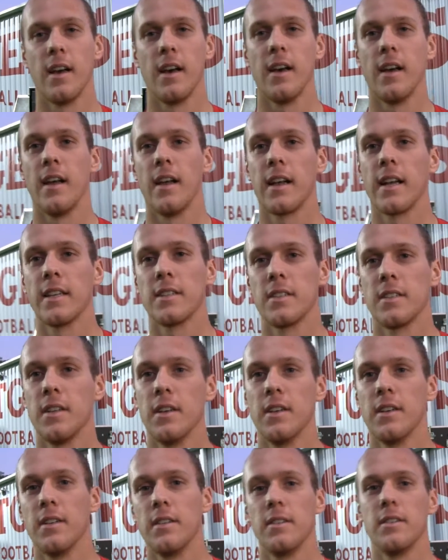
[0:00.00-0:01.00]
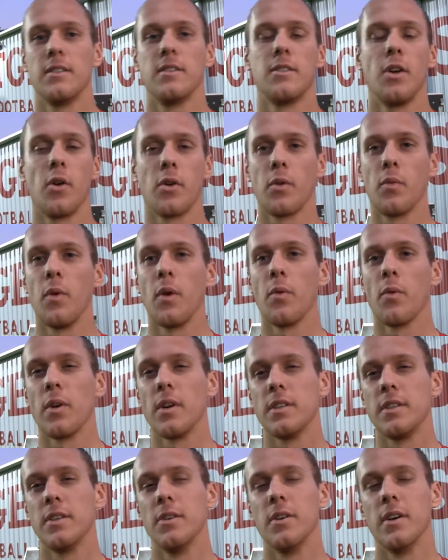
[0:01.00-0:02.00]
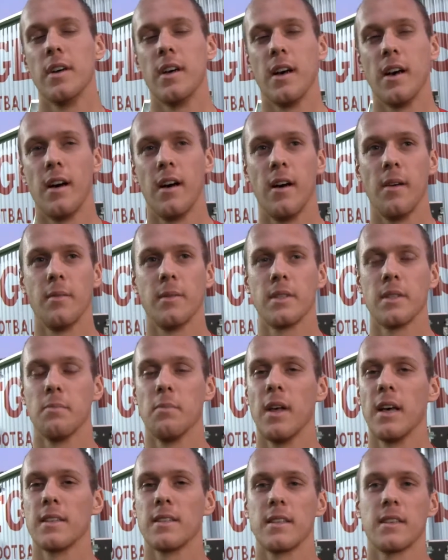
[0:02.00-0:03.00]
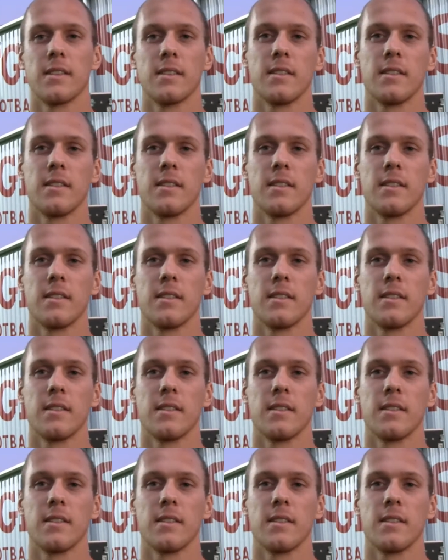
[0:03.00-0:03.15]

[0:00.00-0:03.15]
I guess to token one word to it, it's a blessing.